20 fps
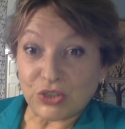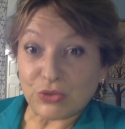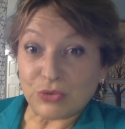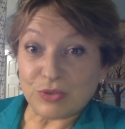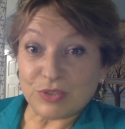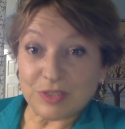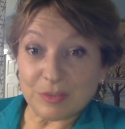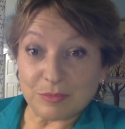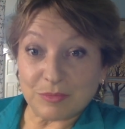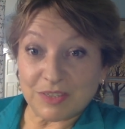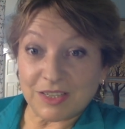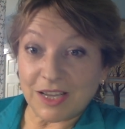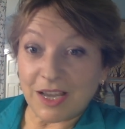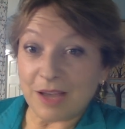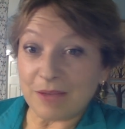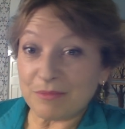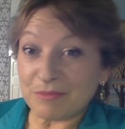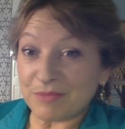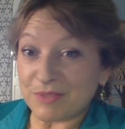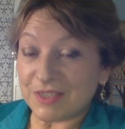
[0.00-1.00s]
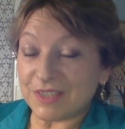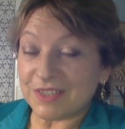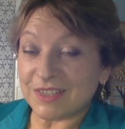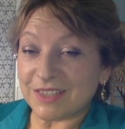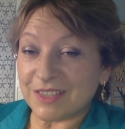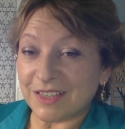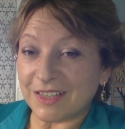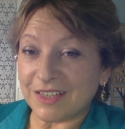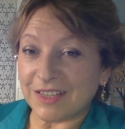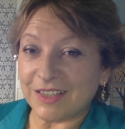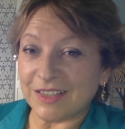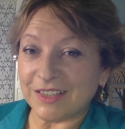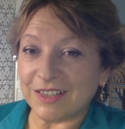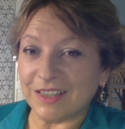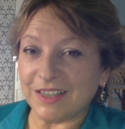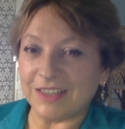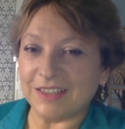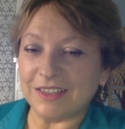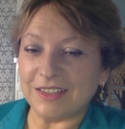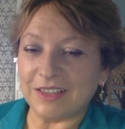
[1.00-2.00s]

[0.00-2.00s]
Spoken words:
sometimes get